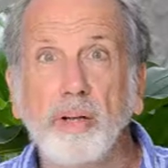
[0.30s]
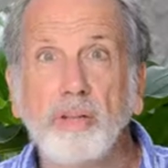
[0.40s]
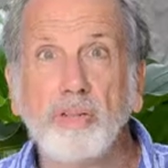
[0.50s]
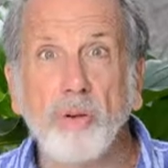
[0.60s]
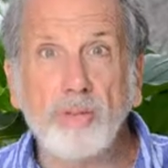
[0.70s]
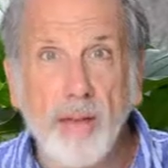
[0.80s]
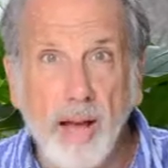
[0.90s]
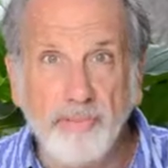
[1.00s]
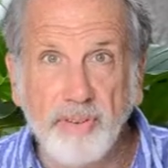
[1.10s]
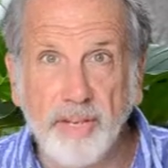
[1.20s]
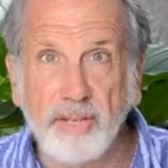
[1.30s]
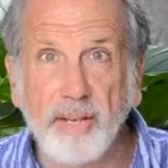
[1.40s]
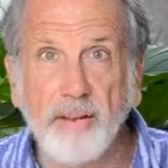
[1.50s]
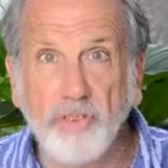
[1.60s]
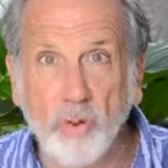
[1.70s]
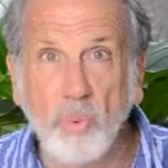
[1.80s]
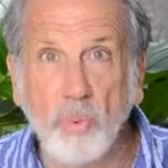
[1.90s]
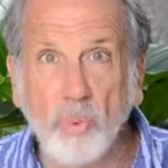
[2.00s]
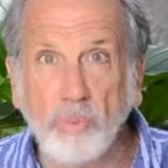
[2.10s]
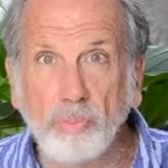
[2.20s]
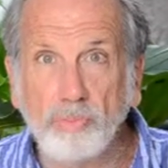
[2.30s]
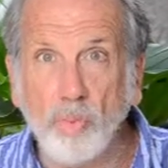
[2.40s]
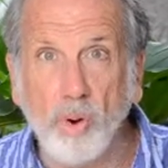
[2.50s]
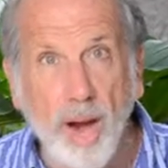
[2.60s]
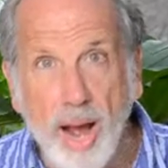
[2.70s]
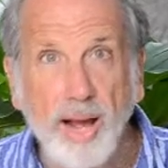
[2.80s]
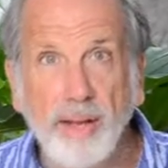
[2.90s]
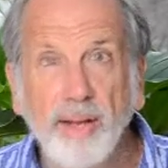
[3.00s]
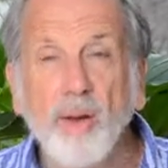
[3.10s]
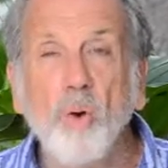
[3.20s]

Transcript: So it's obvious that if you or I